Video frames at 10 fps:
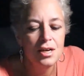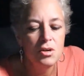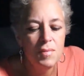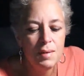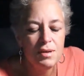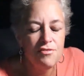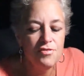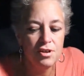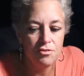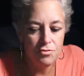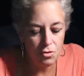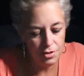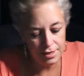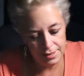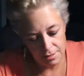You may be
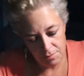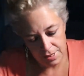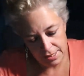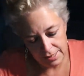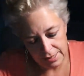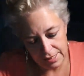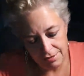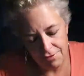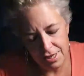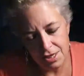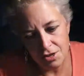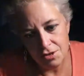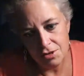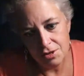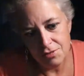fearful that somebody is leaving
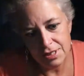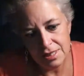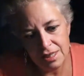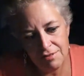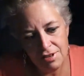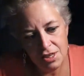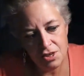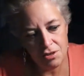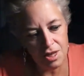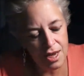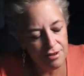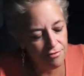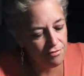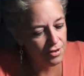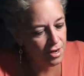your
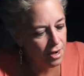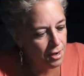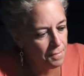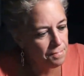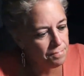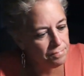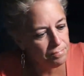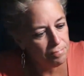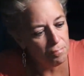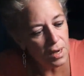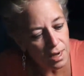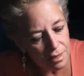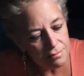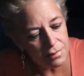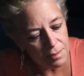life,
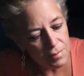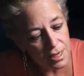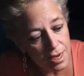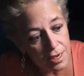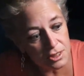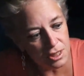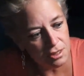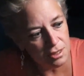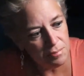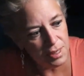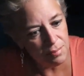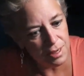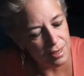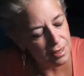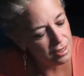but somebody actually could be.
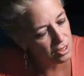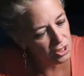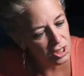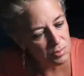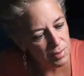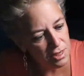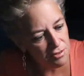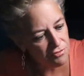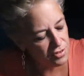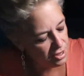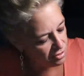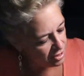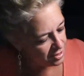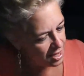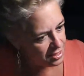But it could just be your fear
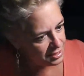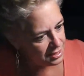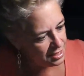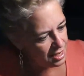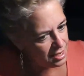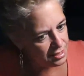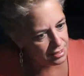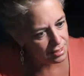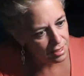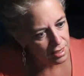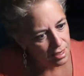that that is the case.